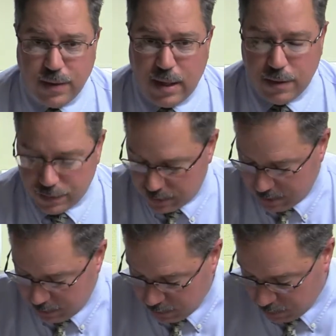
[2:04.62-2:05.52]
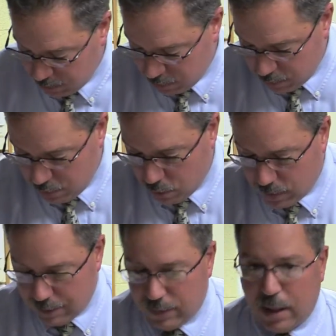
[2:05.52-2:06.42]
valves that you
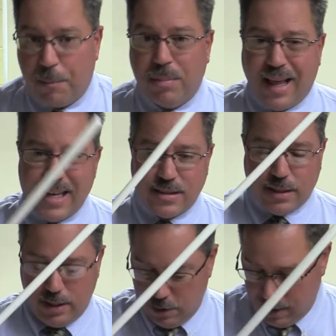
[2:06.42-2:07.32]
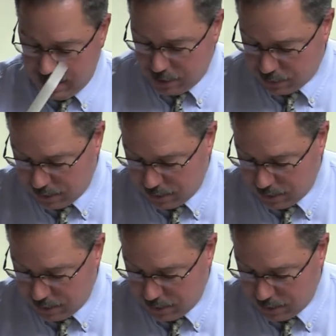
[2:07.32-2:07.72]
don't have a lot of plastic in your house,